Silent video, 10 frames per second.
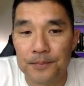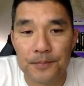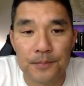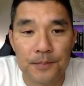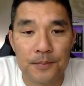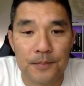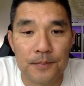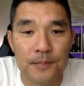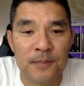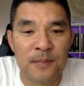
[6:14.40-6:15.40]

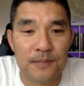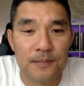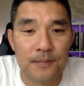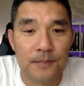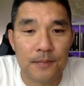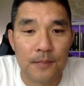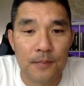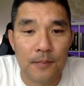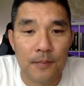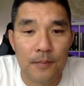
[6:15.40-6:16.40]
(silence)